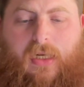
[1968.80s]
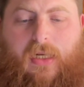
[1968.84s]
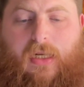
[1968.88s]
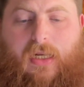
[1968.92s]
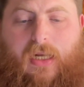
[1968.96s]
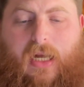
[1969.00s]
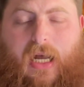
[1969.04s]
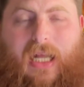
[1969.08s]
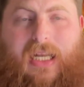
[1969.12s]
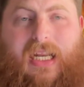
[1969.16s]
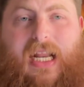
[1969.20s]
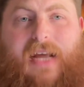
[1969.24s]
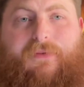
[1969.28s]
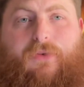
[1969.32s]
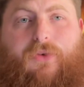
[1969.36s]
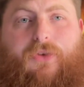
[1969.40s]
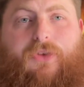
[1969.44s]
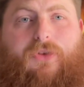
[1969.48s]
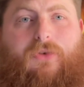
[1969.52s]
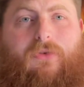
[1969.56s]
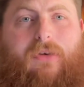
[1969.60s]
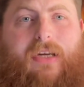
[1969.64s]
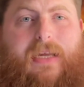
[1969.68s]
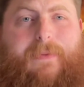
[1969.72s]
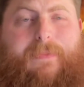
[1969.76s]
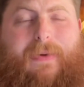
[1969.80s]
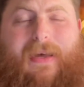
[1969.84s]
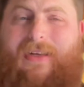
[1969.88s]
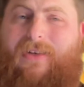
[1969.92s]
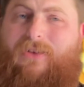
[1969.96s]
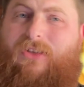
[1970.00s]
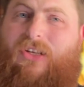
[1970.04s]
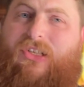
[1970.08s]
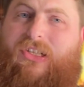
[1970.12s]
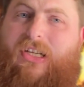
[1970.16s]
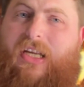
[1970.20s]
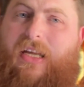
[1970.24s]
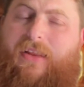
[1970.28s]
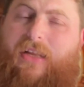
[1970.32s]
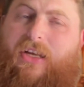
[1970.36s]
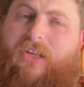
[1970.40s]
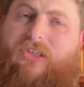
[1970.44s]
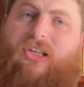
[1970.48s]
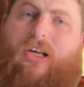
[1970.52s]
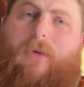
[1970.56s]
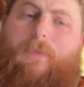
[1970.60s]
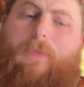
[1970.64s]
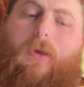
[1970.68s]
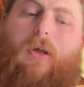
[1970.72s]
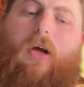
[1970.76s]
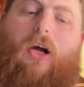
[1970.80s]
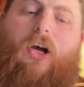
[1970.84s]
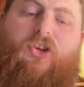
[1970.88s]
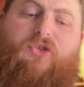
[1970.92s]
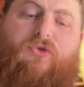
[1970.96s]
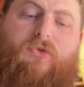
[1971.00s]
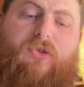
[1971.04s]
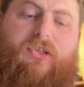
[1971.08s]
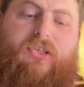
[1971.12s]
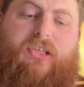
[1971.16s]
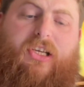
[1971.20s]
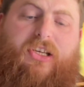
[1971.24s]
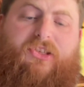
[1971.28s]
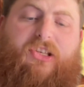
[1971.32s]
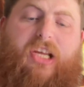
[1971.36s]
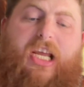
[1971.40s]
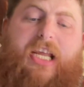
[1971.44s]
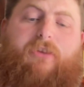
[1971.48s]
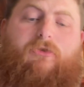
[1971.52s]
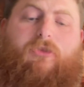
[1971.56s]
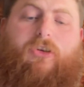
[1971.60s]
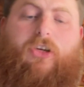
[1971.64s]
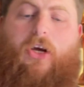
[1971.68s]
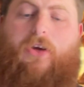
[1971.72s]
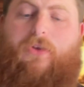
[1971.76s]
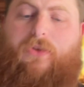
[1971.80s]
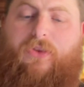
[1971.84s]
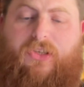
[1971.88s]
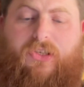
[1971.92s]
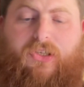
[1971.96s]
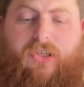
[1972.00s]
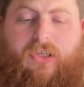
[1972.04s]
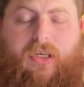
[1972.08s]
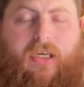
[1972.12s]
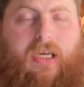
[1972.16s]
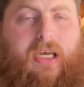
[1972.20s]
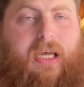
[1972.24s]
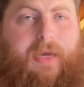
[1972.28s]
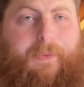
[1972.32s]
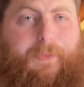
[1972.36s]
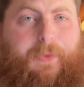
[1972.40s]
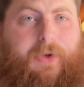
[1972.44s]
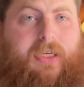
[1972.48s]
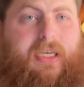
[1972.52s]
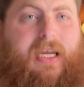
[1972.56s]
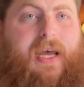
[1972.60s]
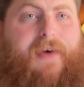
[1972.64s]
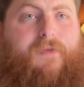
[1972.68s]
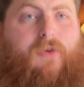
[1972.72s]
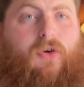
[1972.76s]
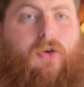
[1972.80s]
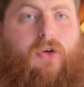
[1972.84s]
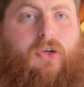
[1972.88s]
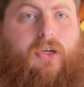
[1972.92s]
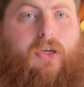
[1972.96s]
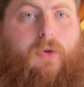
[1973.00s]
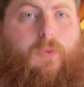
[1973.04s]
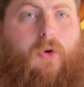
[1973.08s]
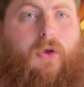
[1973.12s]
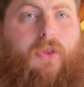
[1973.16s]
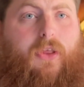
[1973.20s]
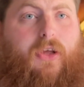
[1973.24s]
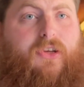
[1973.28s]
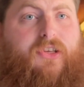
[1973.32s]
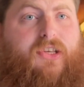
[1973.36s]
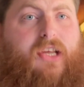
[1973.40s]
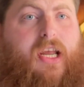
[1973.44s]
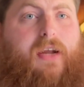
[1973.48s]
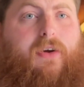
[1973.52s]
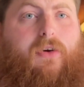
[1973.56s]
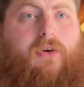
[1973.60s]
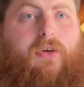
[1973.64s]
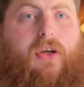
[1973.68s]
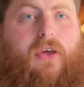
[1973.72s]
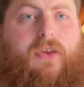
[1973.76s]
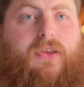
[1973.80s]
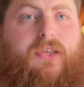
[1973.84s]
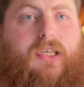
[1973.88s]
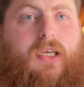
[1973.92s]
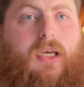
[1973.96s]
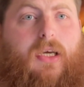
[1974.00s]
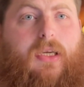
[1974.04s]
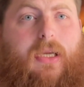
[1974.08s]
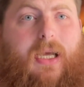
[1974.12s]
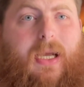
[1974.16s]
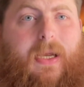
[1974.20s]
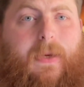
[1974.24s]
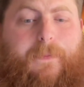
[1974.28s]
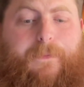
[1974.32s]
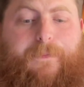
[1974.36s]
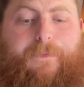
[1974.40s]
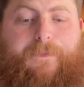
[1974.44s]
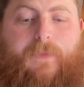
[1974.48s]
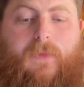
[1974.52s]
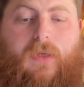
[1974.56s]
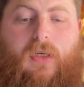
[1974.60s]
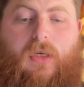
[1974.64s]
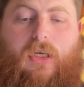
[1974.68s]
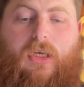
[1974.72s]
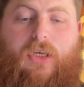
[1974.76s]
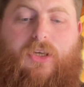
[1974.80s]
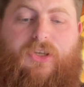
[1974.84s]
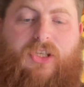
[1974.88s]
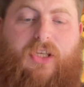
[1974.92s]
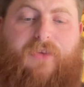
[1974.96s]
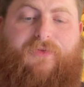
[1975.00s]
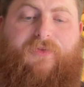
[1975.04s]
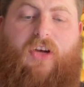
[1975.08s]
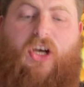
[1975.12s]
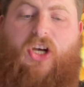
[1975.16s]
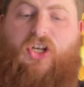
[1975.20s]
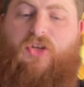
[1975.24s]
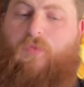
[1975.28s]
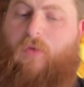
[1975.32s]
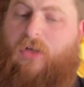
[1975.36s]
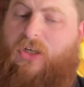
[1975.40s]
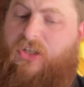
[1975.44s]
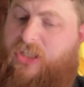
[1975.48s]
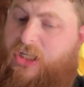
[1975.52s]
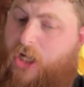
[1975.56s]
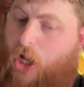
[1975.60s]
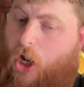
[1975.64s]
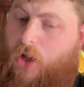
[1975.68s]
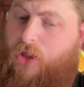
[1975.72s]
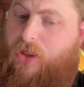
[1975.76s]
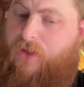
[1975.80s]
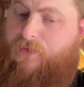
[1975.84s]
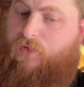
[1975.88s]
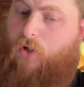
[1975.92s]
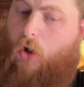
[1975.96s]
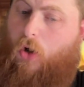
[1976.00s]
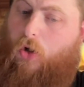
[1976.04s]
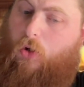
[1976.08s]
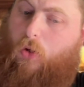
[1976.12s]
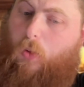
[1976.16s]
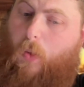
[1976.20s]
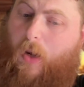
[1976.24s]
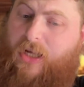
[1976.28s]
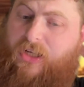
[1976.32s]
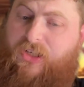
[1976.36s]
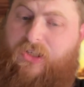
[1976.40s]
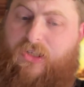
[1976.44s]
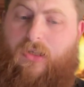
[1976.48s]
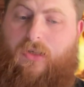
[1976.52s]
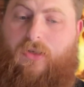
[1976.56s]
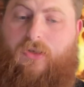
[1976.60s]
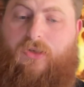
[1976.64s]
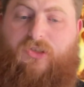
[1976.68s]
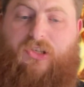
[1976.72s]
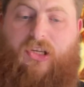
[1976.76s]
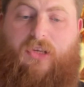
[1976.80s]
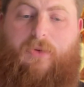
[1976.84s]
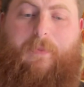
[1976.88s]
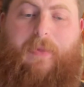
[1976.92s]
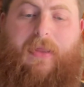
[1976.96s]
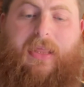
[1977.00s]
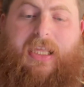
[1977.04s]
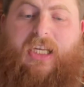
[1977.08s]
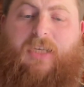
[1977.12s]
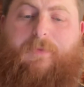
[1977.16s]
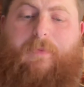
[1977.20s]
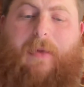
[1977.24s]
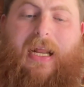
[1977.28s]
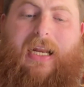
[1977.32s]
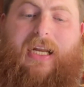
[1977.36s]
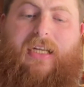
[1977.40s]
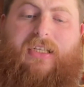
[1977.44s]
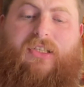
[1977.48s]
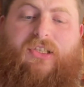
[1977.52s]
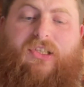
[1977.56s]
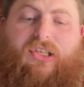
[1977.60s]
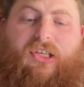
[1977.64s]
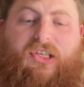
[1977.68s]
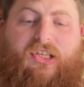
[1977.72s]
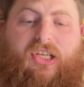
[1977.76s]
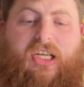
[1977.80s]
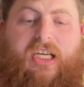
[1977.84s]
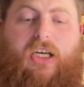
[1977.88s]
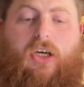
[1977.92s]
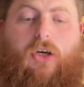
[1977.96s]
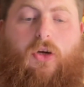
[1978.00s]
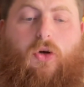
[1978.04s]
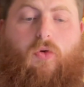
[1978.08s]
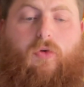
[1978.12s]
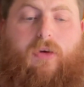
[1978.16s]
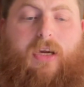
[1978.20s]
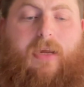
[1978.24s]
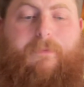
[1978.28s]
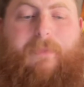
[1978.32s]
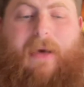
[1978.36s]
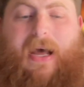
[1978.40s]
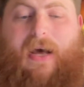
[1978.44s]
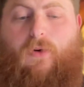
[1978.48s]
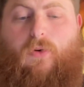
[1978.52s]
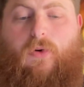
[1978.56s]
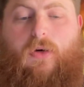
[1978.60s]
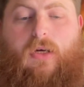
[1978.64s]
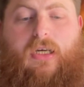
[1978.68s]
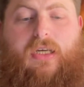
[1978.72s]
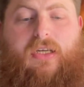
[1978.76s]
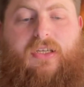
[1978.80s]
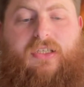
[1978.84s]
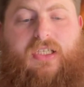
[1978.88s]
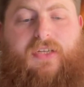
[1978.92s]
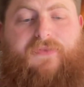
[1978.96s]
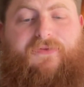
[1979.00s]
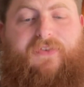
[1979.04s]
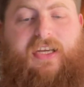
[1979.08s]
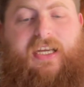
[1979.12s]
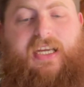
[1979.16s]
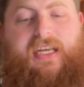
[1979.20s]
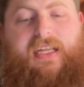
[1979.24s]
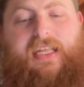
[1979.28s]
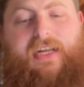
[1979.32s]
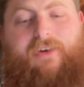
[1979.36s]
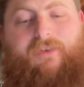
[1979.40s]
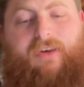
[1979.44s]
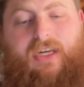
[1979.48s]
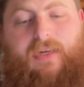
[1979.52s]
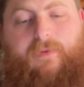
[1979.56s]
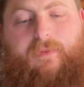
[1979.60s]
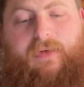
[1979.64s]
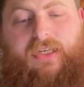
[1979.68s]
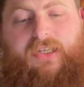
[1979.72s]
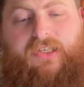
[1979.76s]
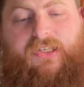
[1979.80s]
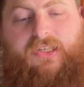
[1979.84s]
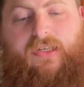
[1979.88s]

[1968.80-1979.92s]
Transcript: At level 3, paladins get their subclass, which is their Sacred Oaths, and we're going to have a look at what those Sacred Oaths are now. So the first one is the Oath of Conquest. So these paladins seek glory in battle, defeating their enemies.